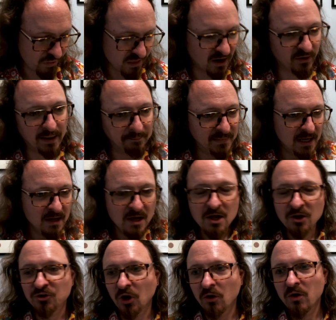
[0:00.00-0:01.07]
Okay,
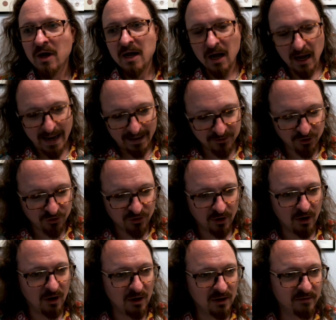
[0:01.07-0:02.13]
so as you saw,
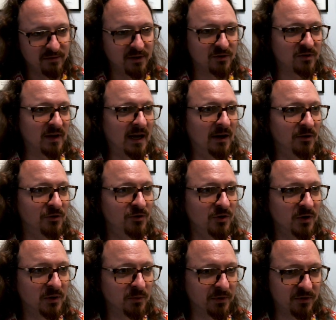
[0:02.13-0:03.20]
all of this I was
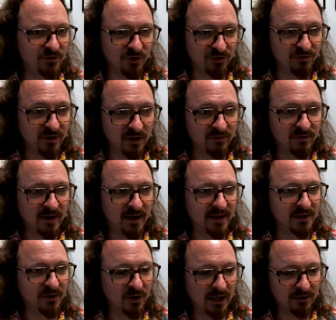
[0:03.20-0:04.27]
doing with just verifying
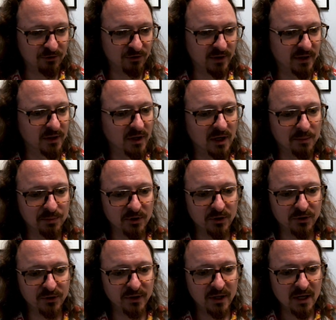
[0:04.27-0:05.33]
and not trying to
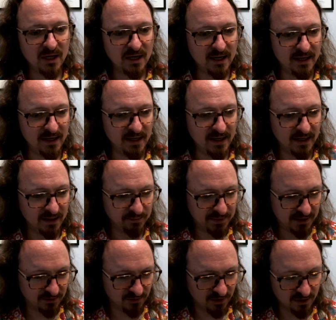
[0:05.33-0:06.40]
upload,
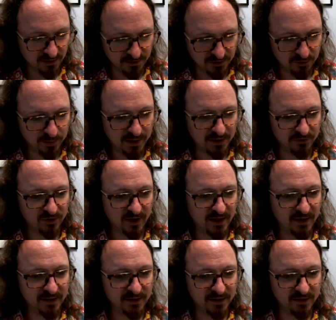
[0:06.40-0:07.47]
because all these bugs
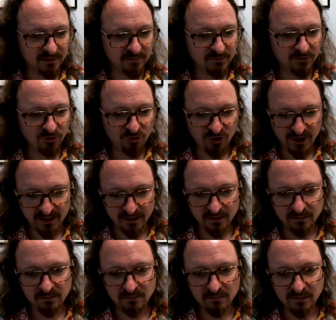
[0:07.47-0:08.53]
I can check
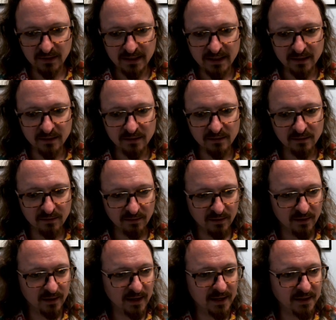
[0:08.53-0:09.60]
in
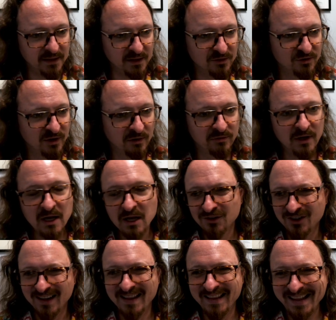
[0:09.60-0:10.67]
the IDE itself.
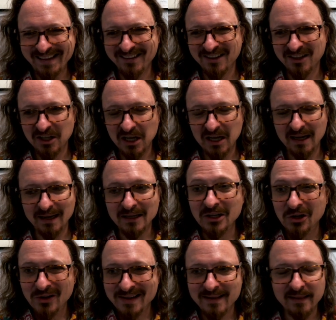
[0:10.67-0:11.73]
So that's like a
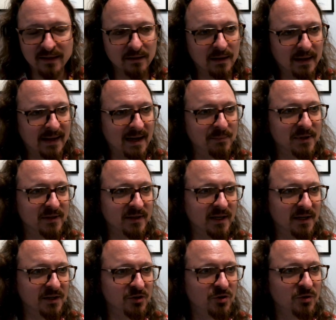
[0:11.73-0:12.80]
good habit to get
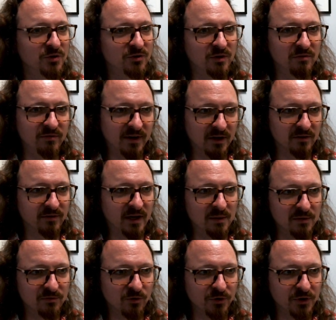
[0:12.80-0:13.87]
into, is to verify
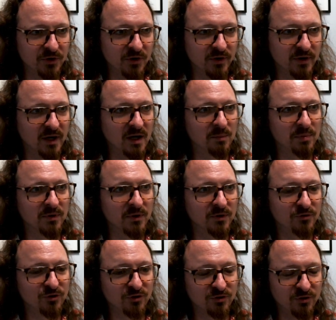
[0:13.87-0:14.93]
before you go to upload,
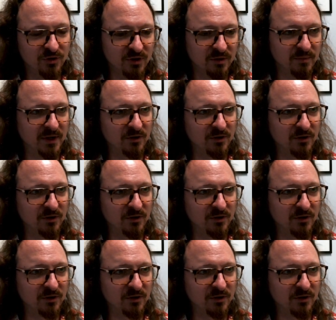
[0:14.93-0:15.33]
just so you can make